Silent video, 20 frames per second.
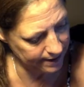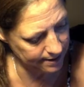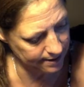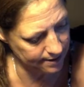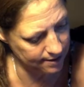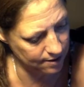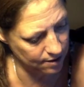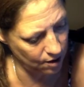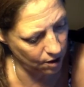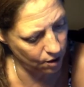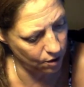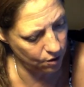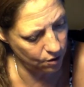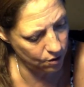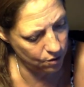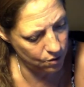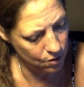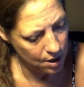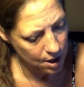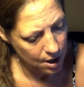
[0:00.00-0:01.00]

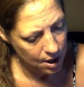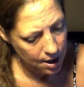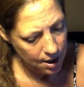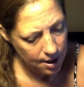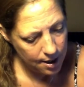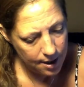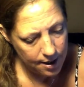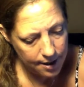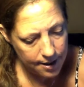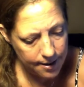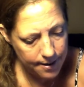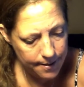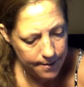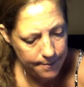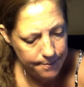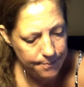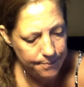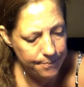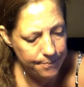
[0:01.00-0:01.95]
So now